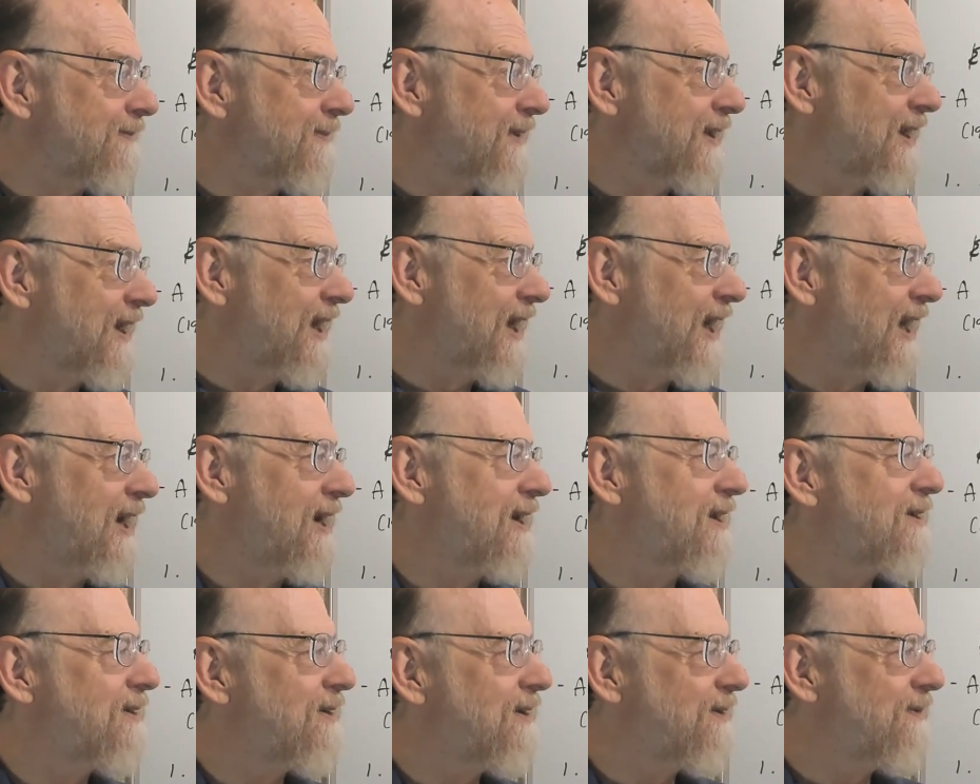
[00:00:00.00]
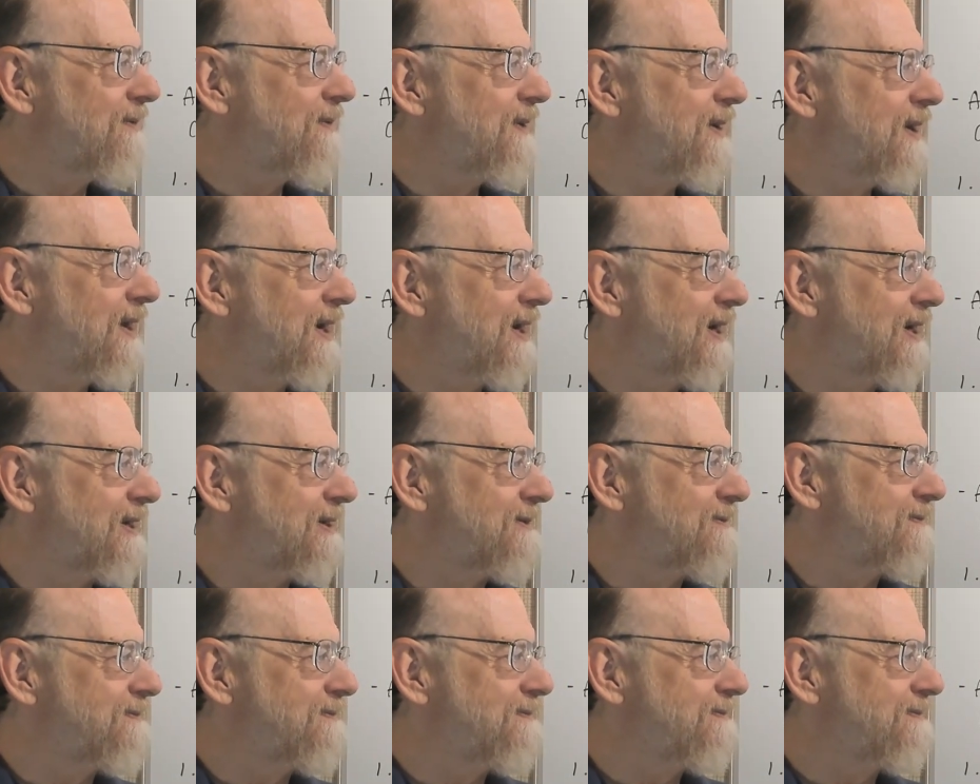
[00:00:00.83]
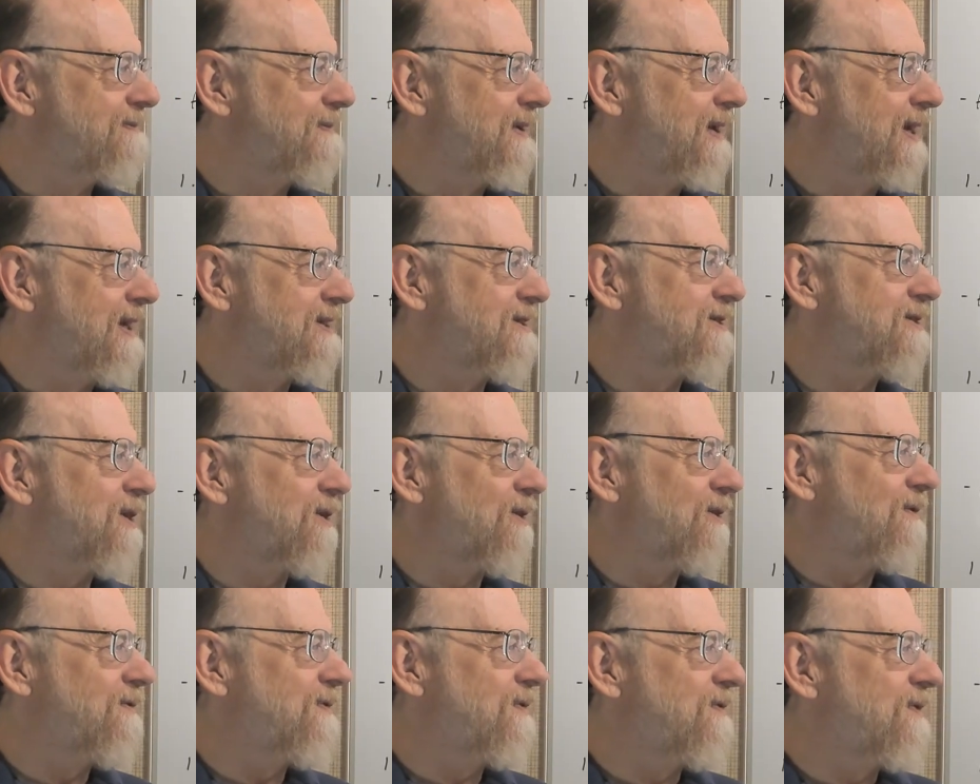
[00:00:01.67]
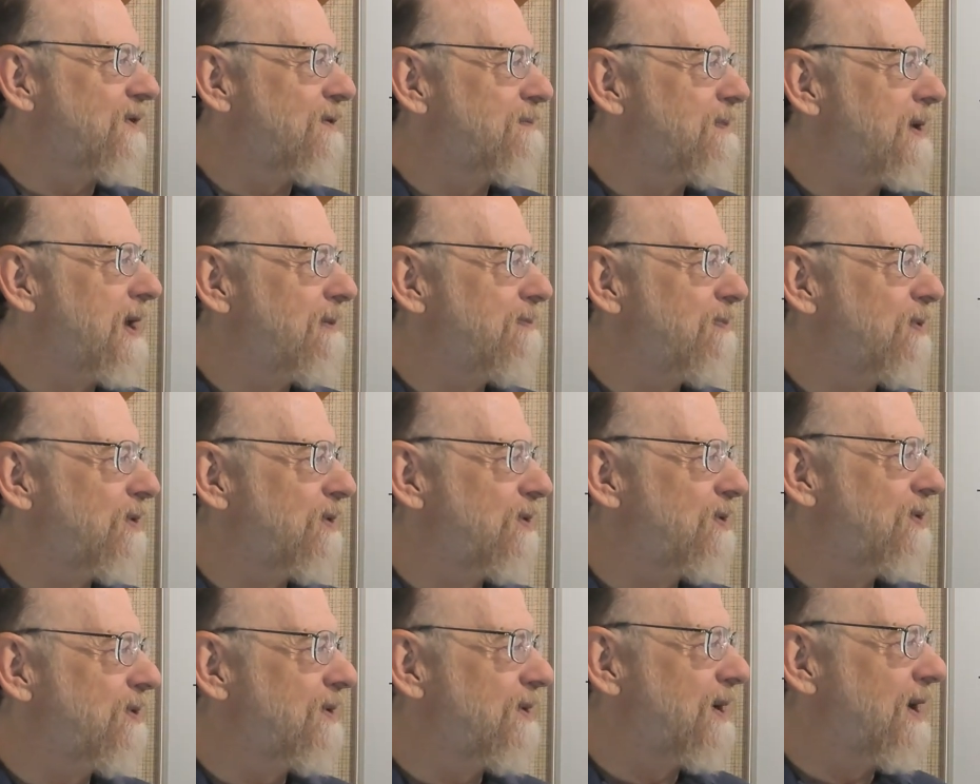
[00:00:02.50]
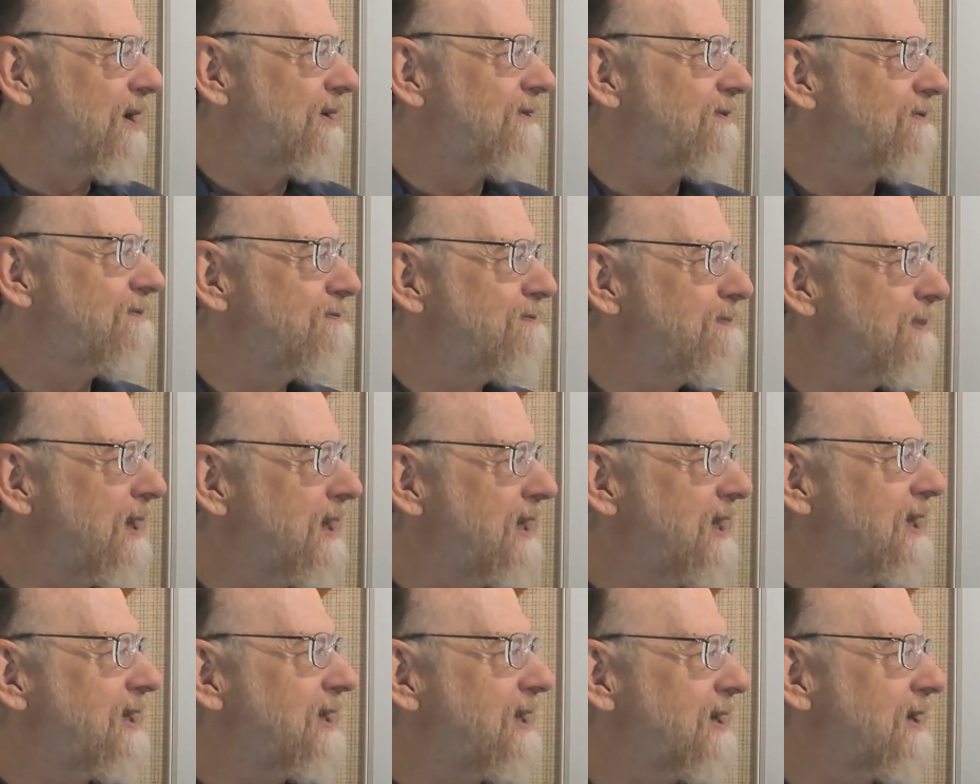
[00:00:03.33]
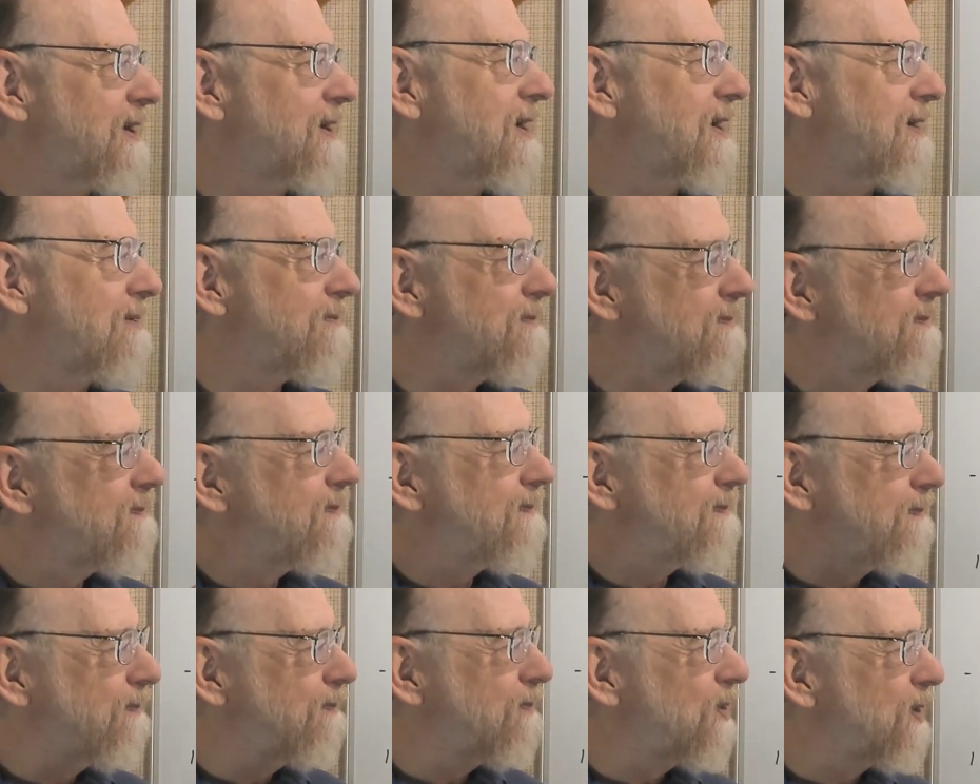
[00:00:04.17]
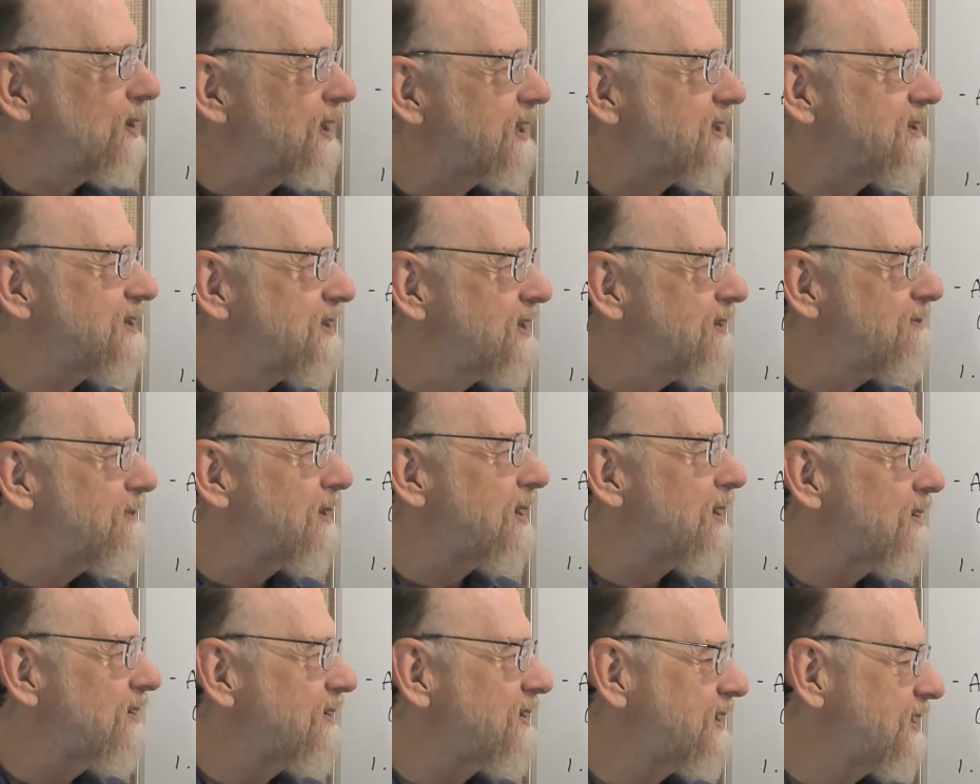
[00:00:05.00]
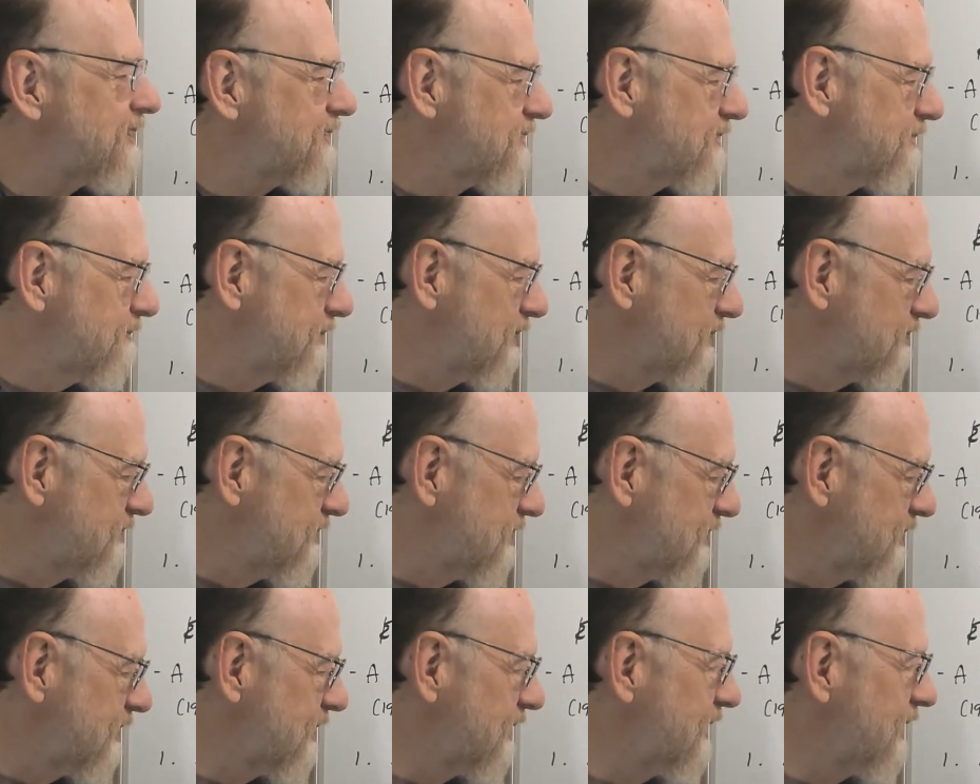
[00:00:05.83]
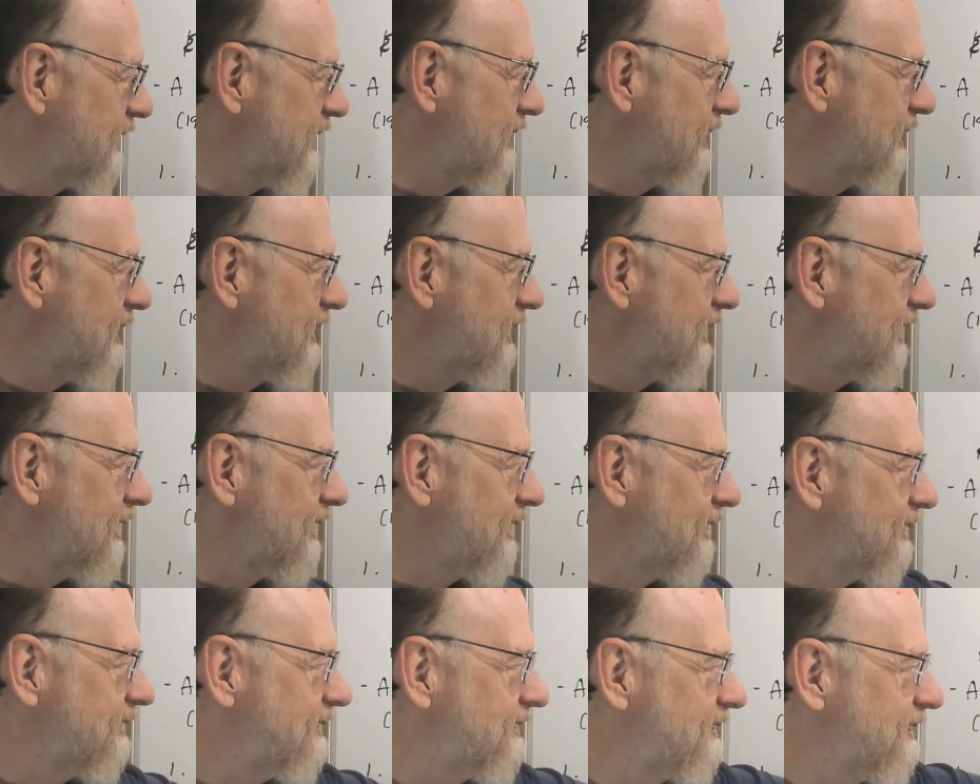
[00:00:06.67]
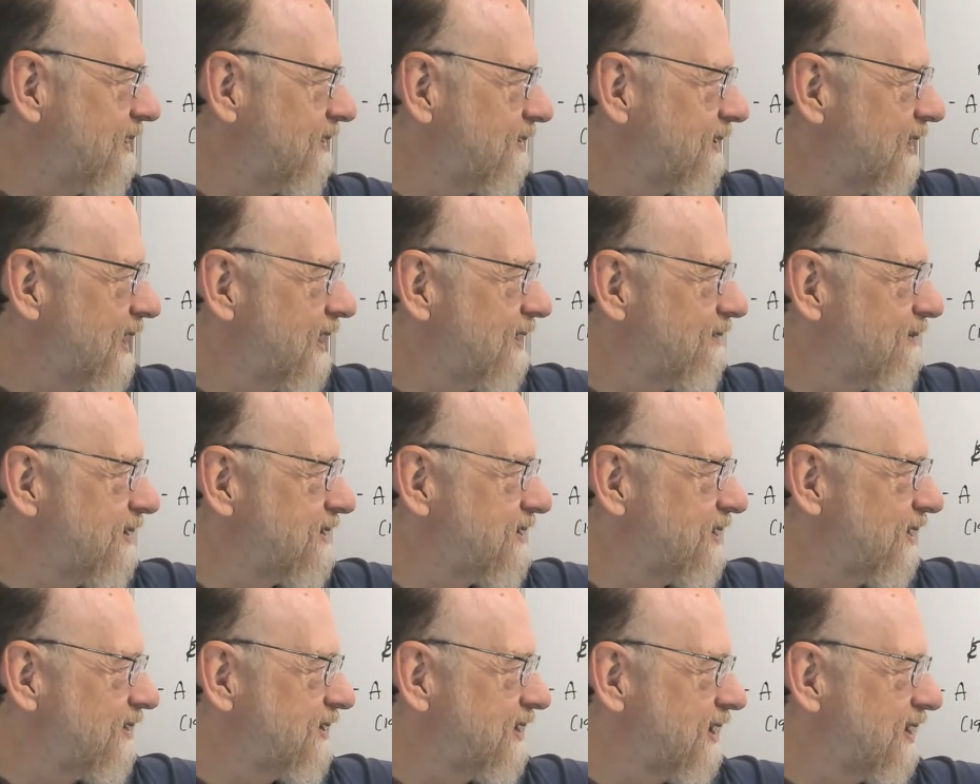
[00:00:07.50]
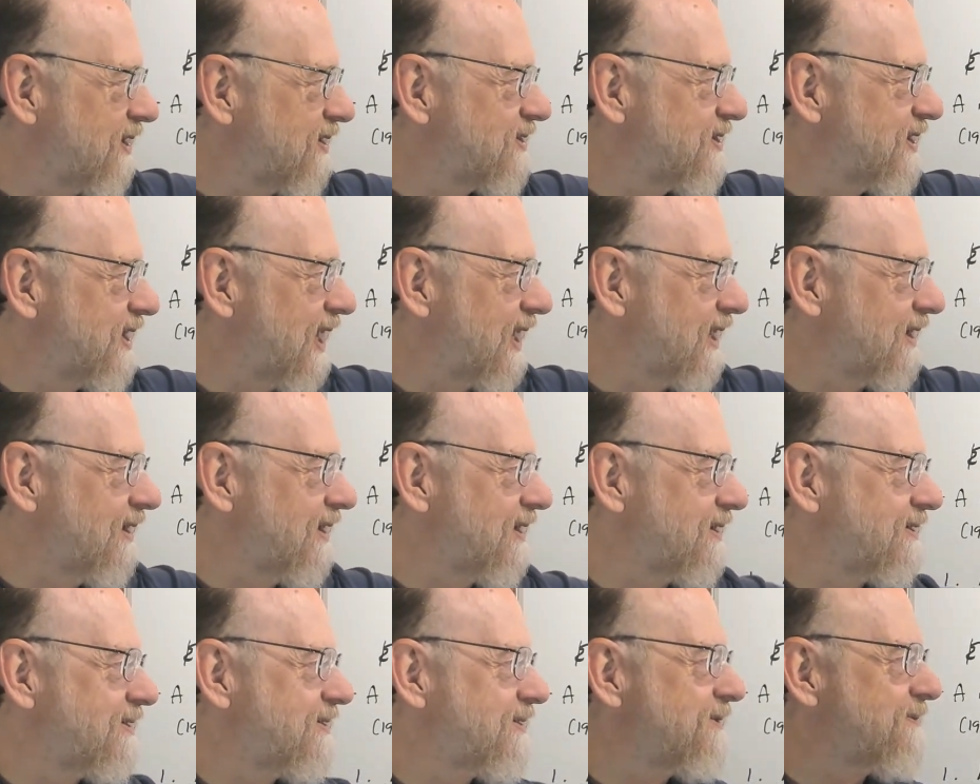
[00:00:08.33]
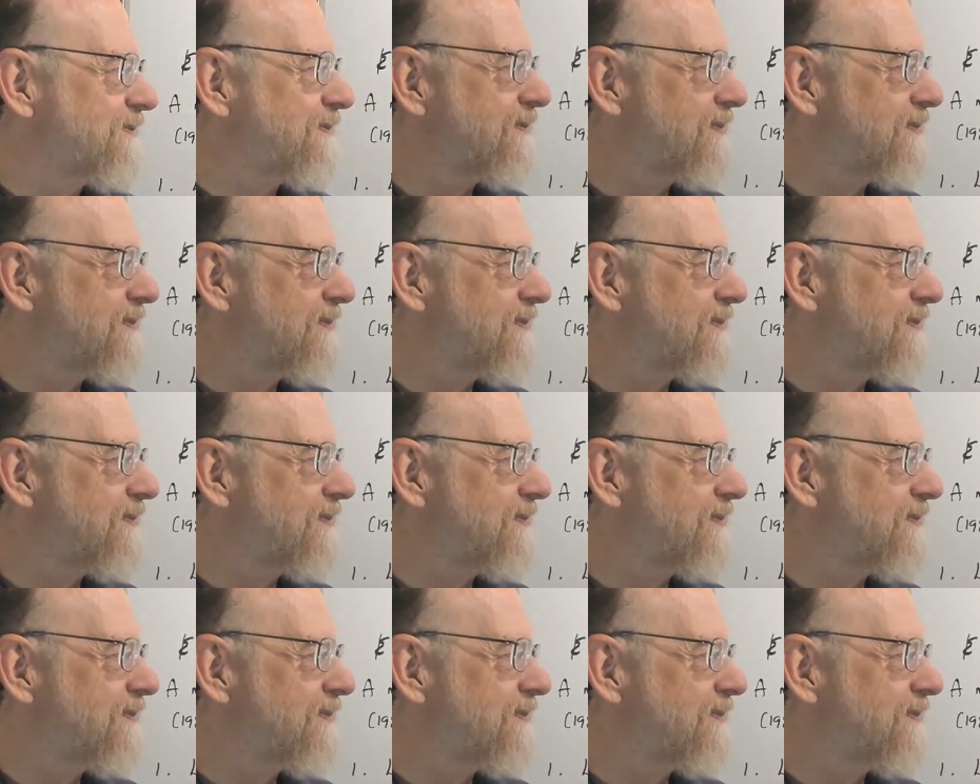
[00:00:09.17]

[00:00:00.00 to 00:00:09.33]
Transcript: And so for people of median income, more or less in the middle of the distribution, they'll get a result that looks like this.